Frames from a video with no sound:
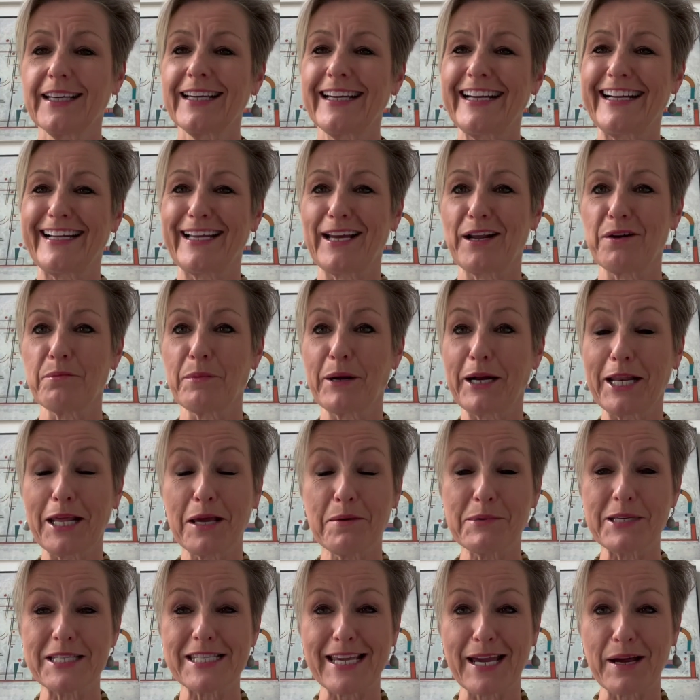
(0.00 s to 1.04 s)
Again, my name
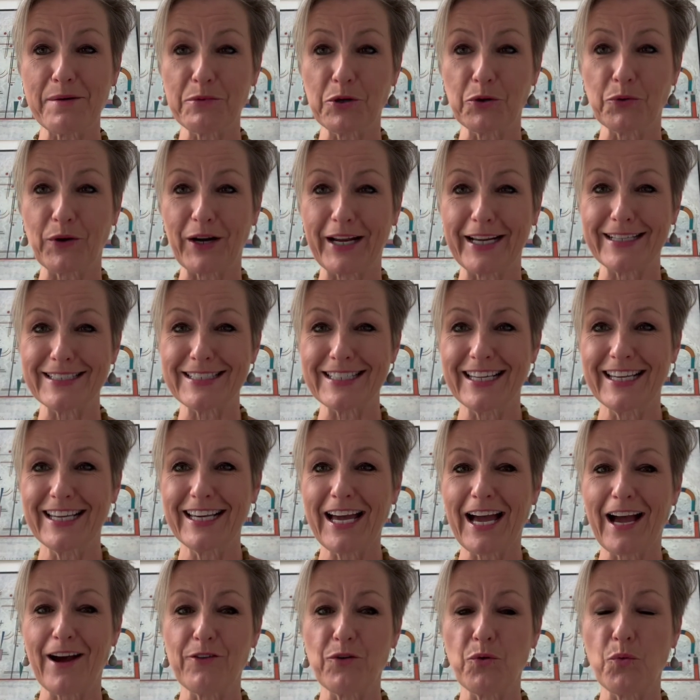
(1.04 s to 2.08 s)
is Emma Wright.
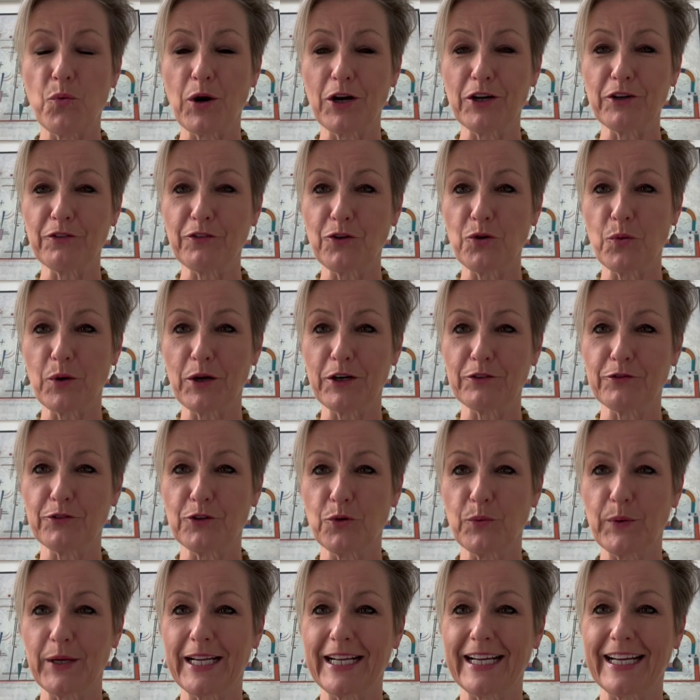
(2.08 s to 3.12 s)
Have a wonderful, wonderful
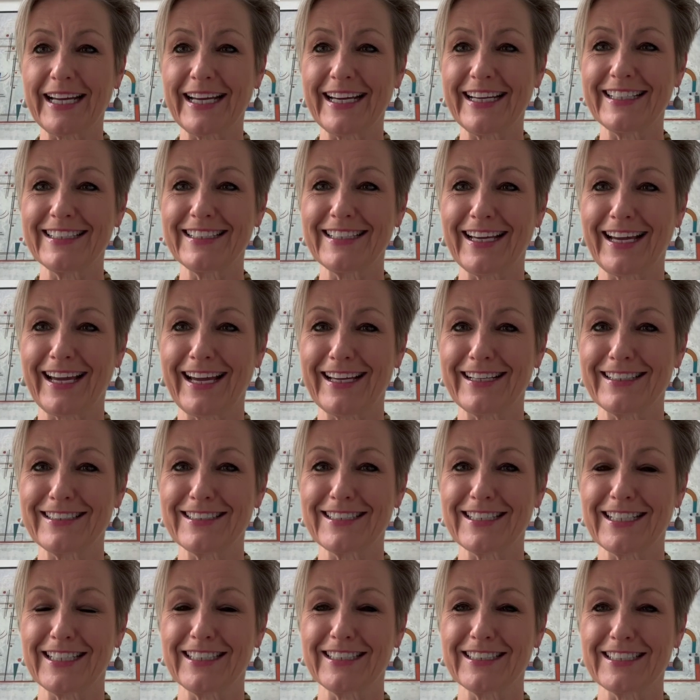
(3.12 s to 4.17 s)
week ahead, and
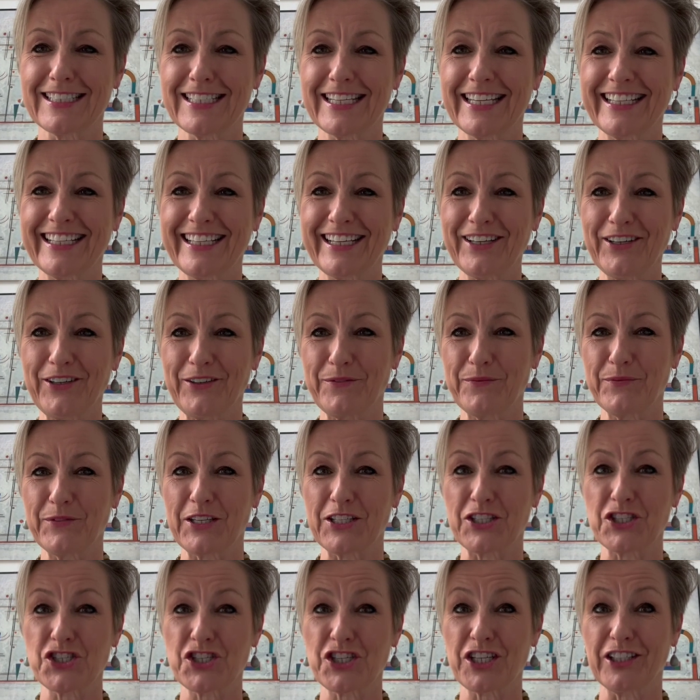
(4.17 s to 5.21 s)
take care.
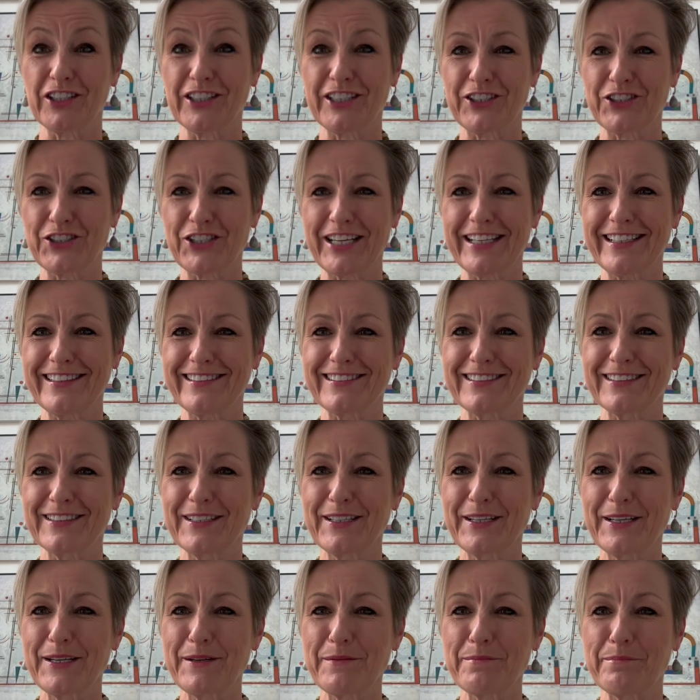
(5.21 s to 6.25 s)
It's chillier days.
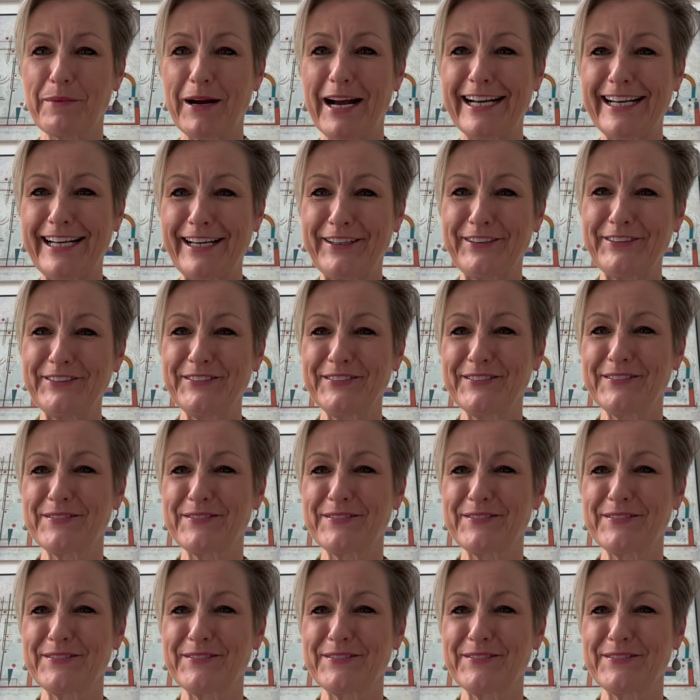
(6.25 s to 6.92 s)
Bye now.